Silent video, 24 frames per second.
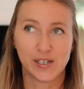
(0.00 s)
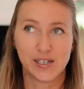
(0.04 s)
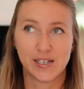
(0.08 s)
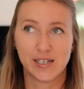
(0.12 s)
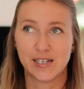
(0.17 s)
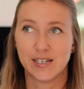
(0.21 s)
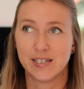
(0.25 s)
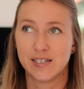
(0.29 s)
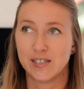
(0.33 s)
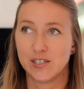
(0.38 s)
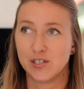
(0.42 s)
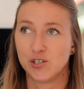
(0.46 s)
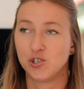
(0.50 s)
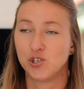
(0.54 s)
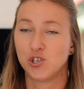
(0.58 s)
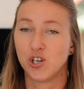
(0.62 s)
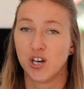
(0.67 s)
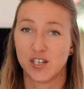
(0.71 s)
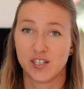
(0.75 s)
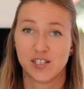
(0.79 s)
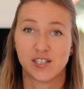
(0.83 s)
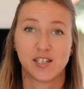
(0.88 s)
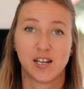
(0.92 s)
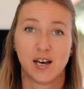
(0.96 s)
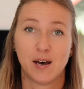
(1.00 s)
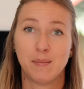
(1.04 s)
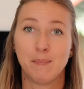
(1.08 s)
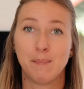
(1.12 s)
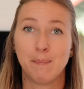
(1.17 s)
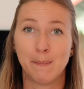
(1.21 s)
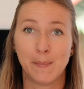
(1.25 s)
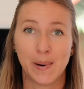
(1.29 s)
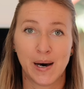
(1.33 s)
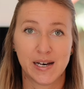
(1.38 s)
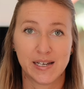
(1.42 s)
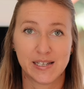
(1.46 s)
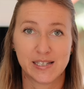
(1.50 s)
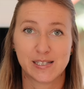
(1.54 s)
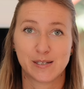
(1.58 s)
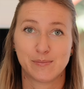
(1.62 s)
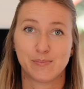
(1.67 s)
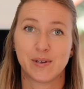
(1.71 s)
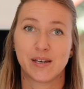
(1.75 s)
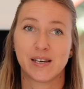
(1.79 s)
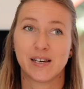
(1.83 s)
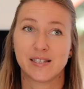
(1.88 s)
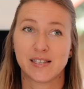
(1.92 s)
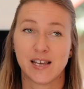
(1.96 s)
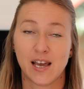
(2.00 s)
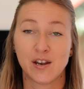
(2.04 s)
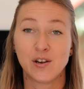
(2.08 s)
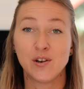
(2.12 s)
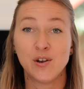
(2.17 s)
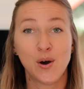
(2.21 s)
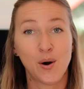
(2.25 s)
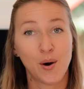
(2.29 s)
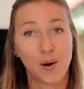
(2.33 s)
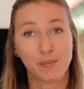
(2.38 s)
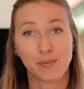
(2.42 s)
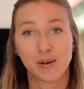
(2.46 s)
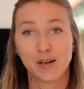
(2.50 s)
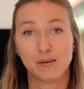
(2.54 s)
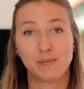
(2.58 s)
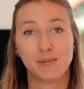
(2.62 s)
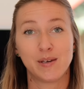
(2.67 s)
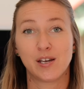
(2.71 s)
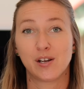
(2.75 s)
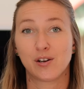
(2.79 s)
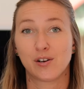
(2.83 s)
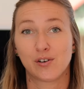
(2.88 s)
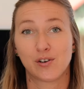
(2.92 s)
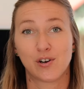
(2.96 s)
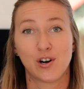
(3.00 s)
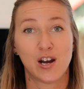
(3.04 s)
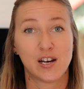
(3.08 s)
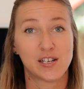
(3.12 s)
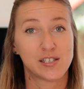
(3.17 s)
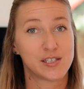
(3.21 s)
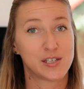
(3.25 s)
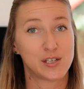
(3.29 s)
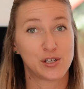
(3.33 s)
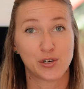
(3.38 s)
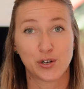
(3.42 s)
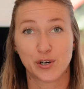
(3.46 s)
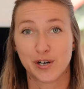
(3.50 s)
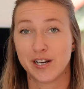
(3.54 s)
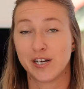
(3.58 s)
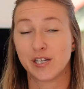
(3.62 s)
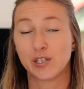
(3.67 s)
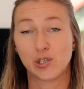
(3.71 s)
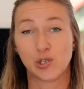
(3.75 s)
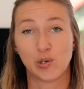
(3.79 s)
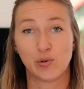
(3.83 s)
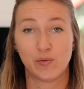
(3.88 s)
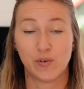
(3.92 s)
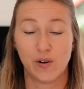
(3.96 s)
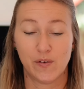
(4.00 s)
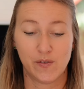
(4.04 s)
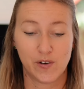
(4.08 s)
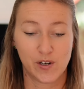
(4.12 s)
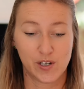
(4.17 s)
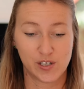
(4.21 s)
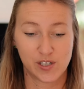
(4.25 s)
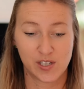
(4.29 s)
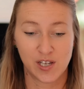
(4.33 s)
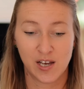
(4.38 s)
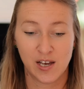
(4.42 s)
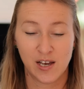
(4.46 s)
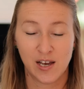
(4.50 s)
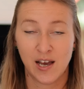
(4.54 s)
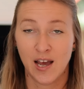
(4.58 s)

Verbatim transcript: It is just a must because I know I'm going to be crossing creeks or rivers